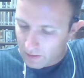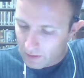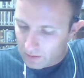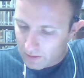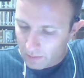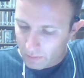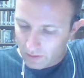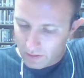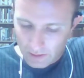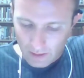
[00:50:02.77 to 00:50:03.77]
the
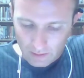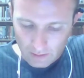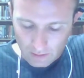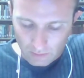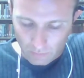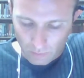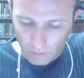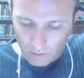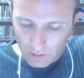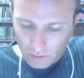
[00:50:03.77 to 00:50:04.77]
similar silent,
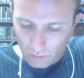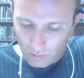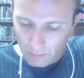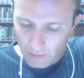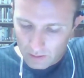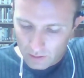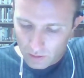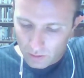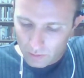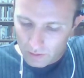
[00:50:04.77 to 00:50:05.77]
forward its query
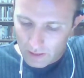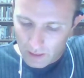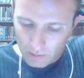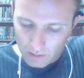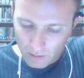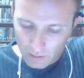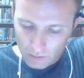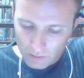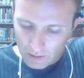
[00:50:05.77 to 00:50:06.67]
message to its neighboring nodes.